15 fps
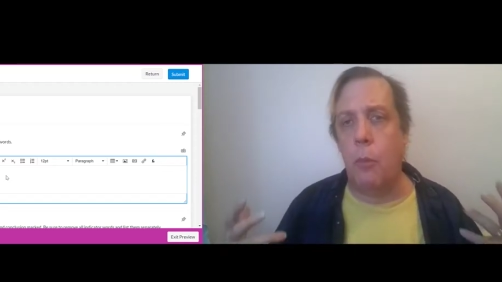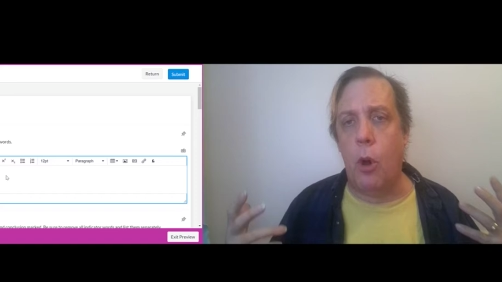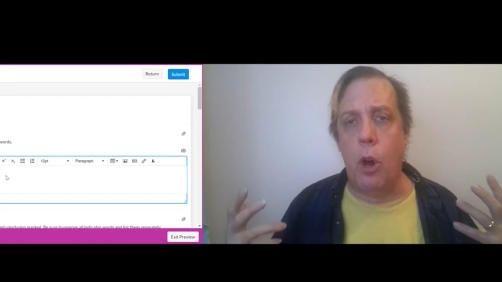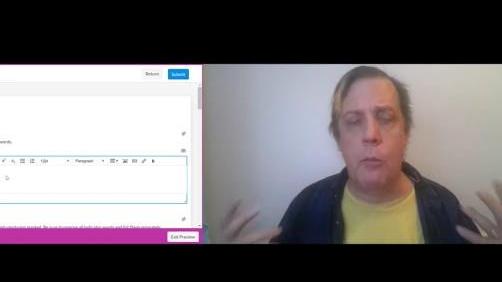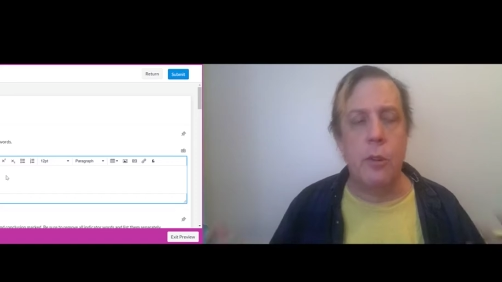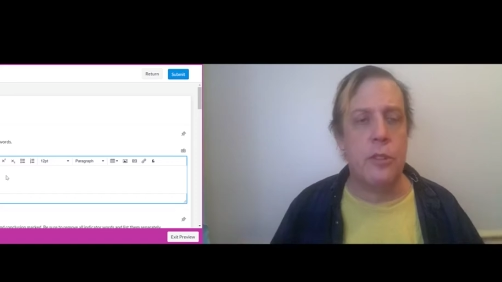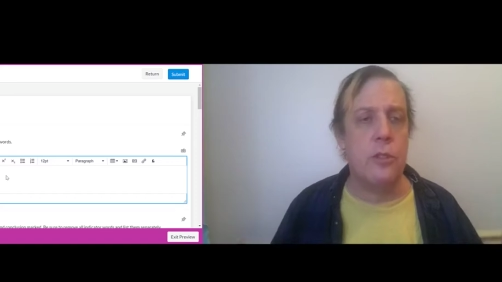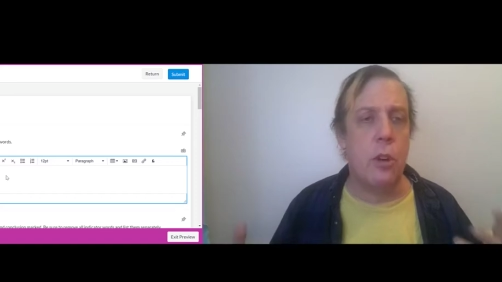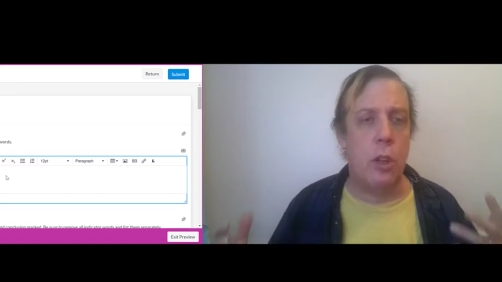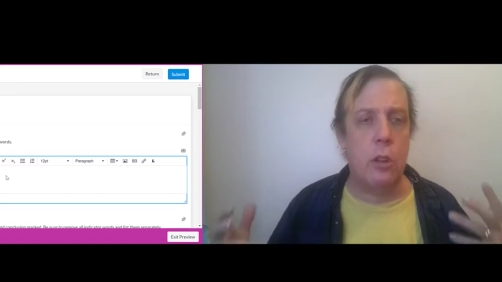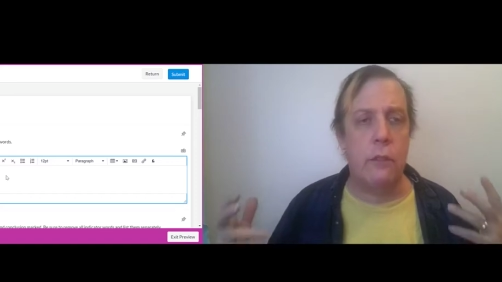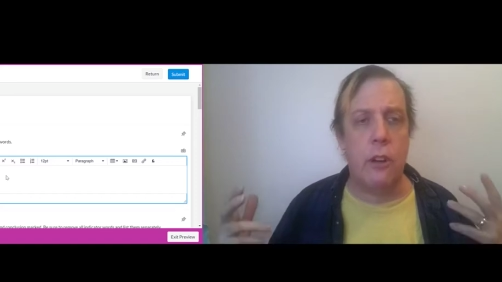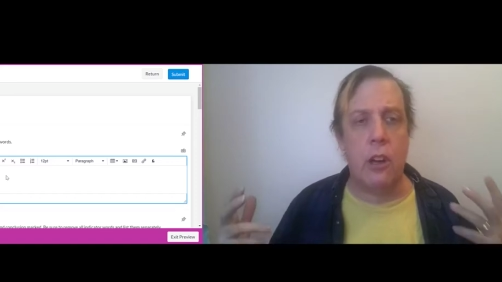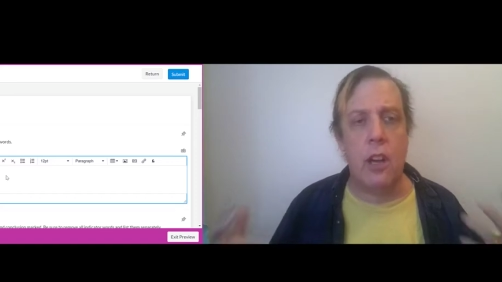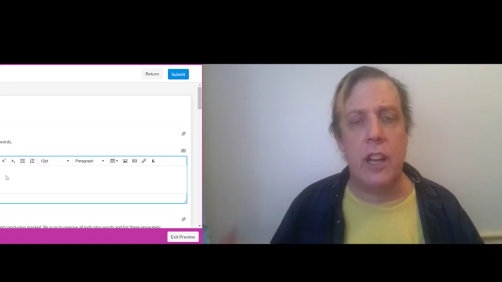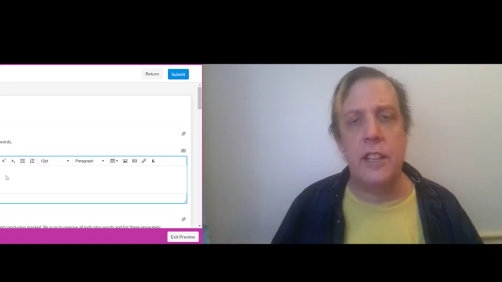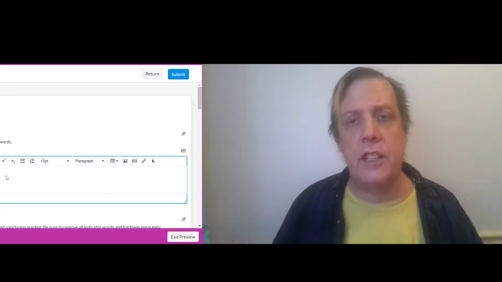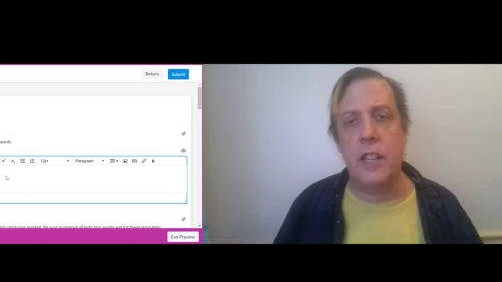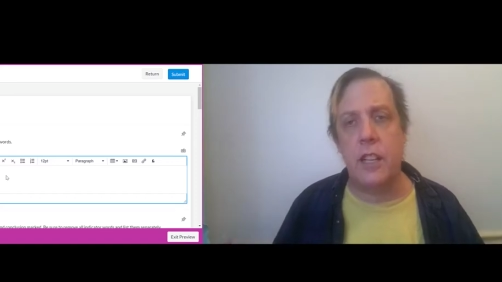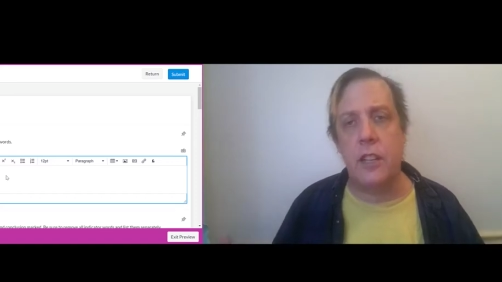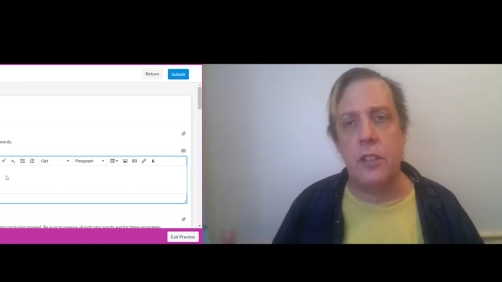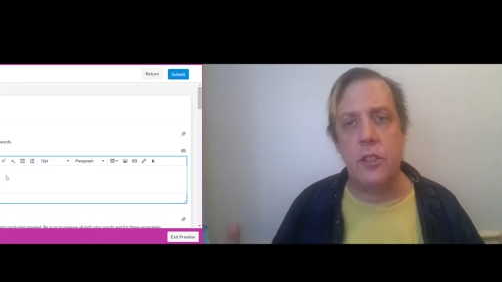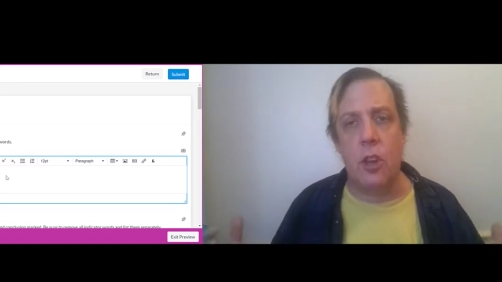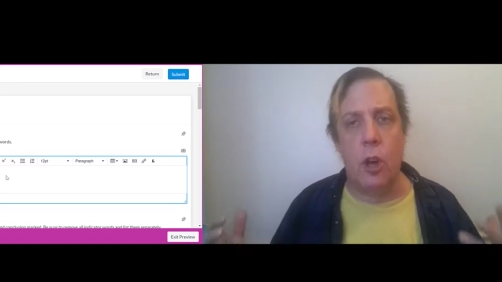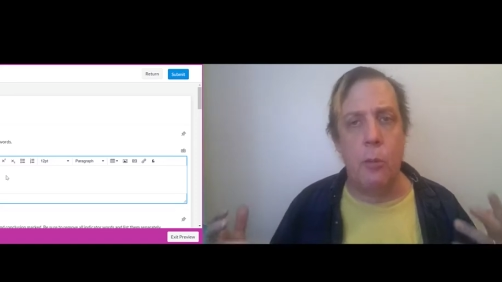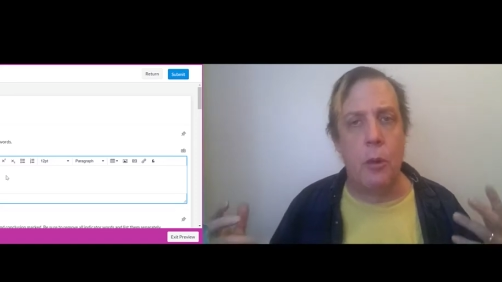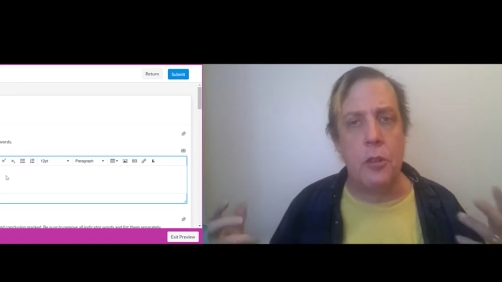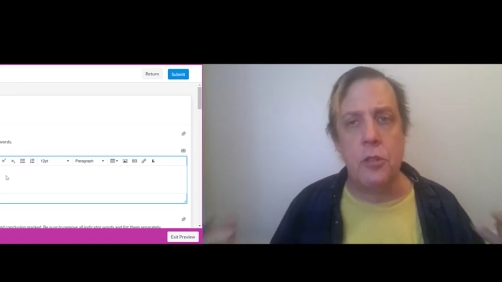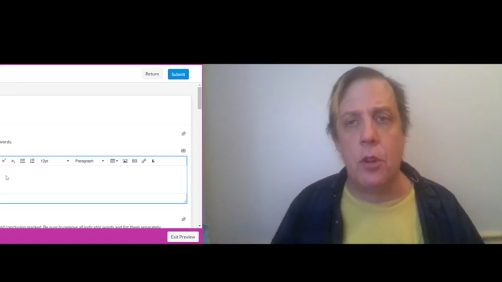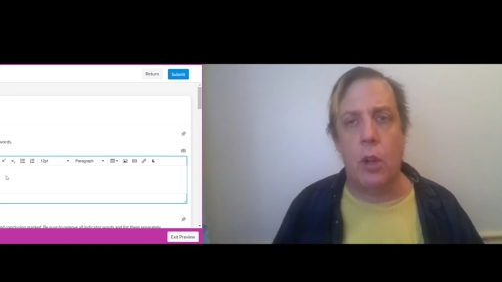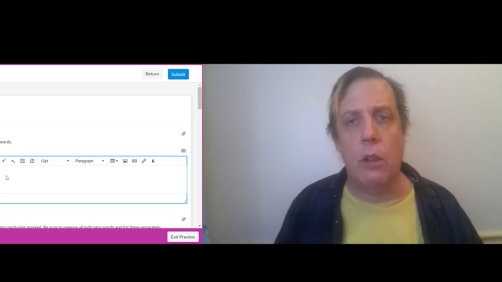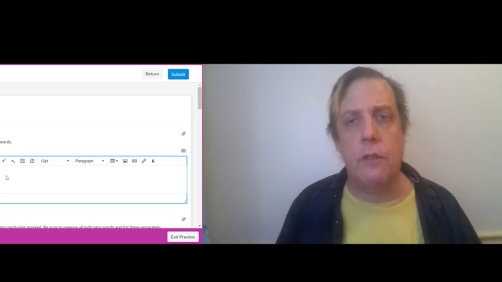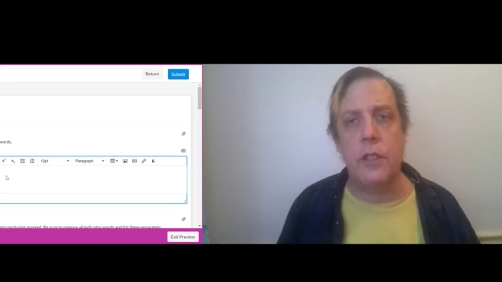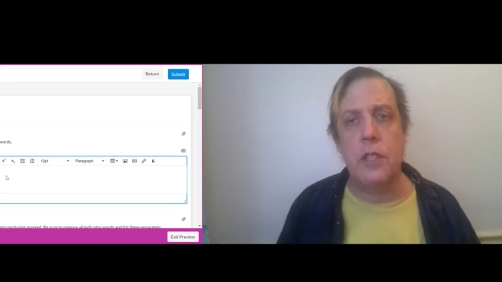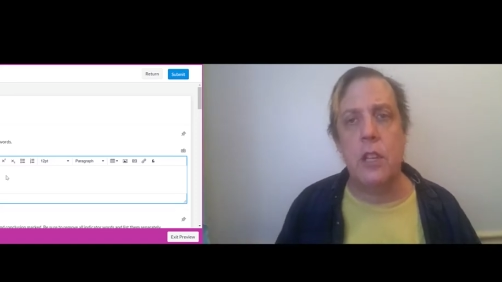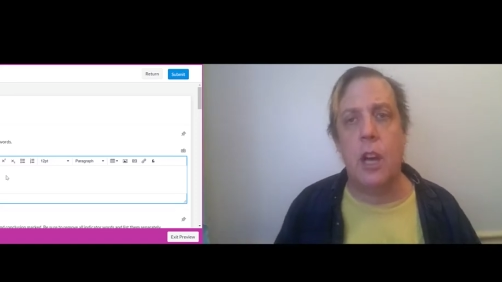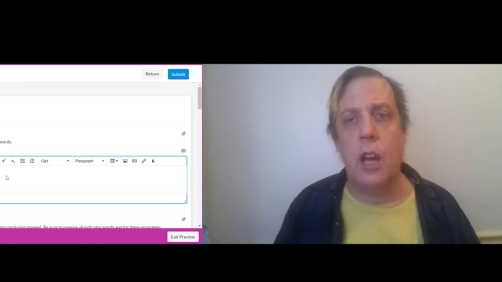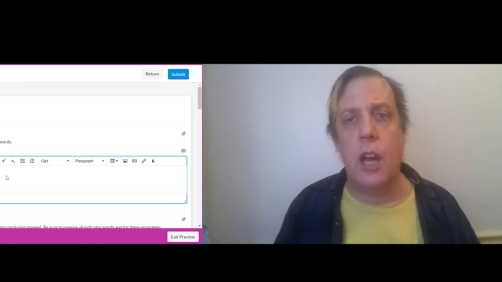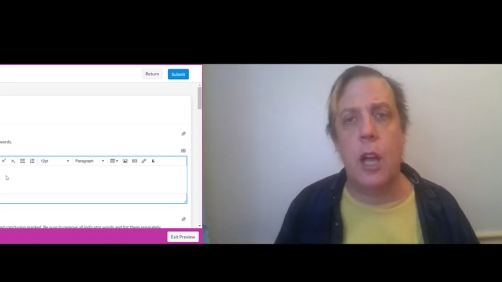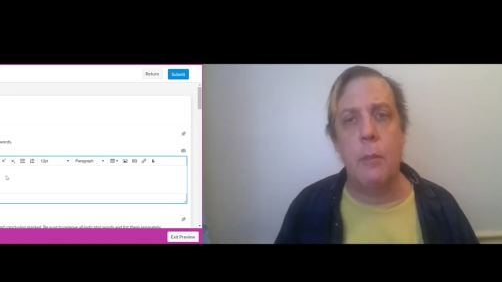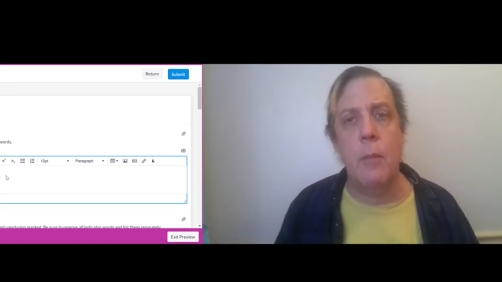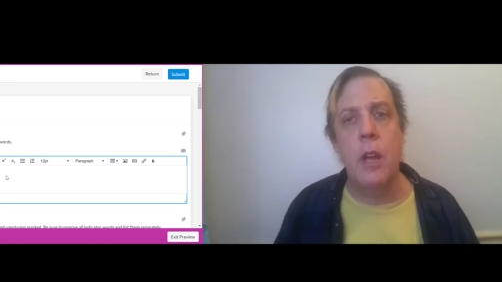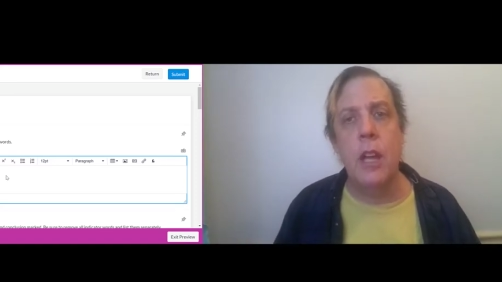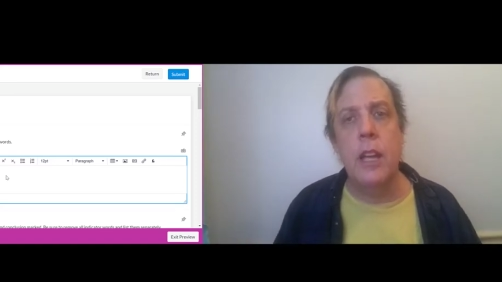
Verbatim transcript: almost all of our ideas almost all of the time